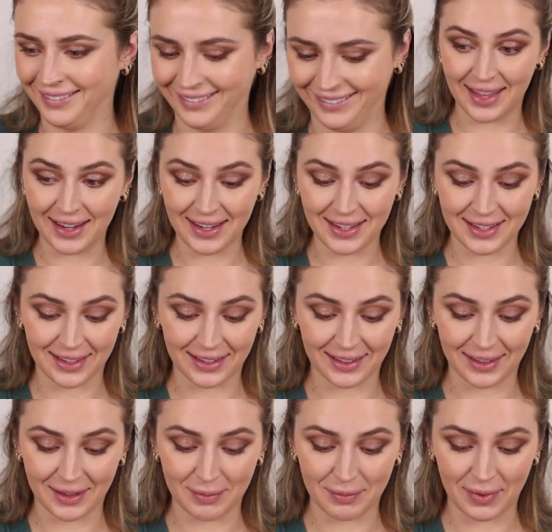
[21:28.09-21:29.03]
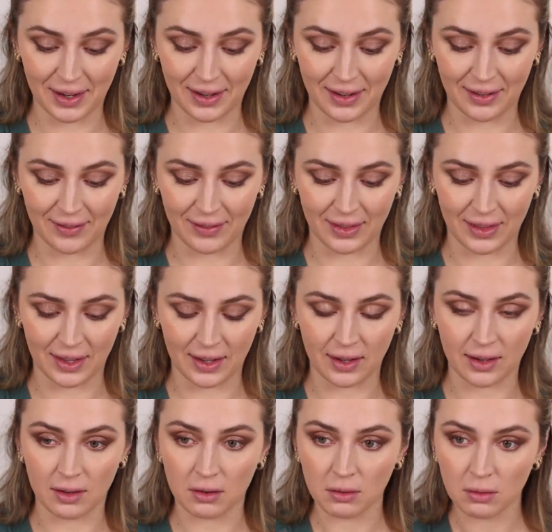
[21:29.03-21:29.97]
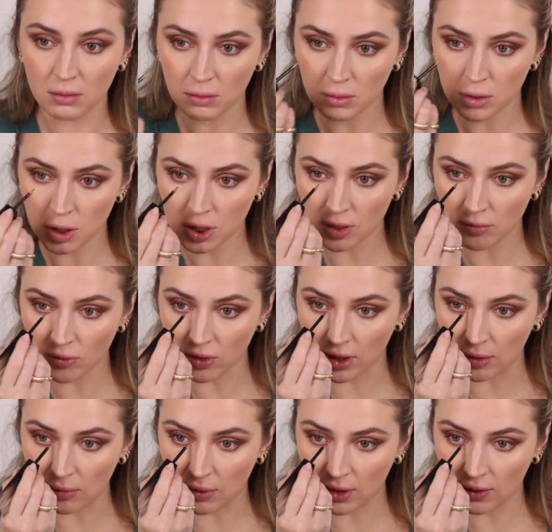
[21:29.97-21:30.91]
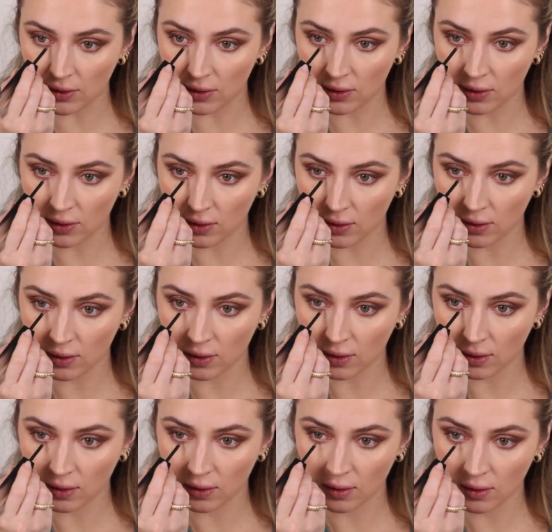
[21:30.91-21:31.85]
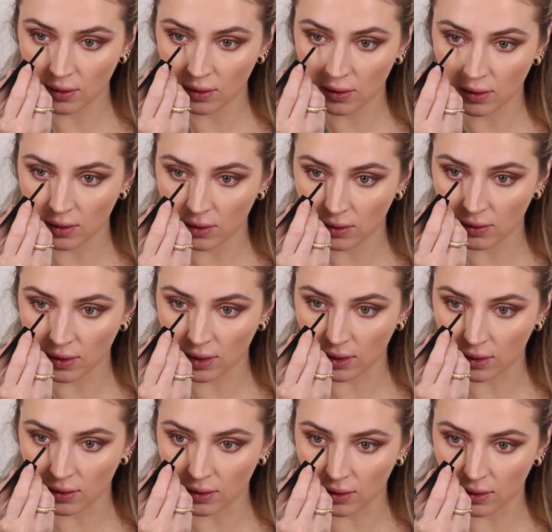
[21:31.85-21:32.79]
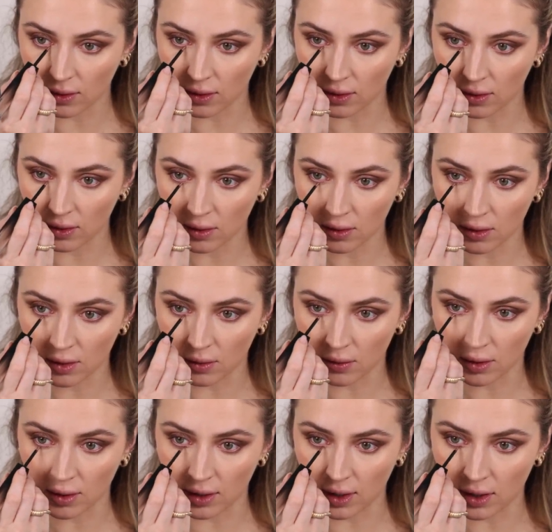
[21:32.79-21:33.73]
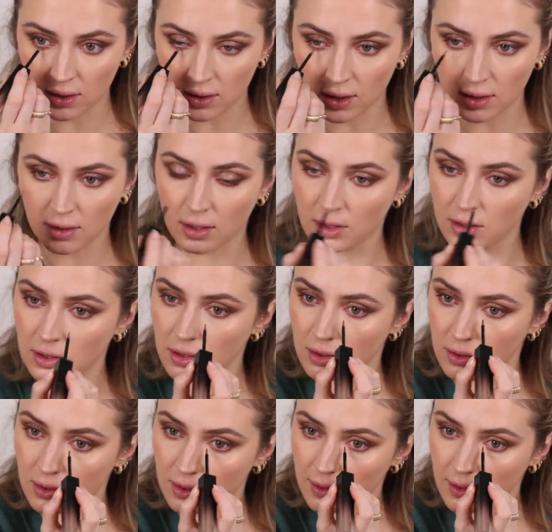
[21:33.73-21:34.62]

and then you took a little bit of the shimmery bits just right onto the lower lash line there too.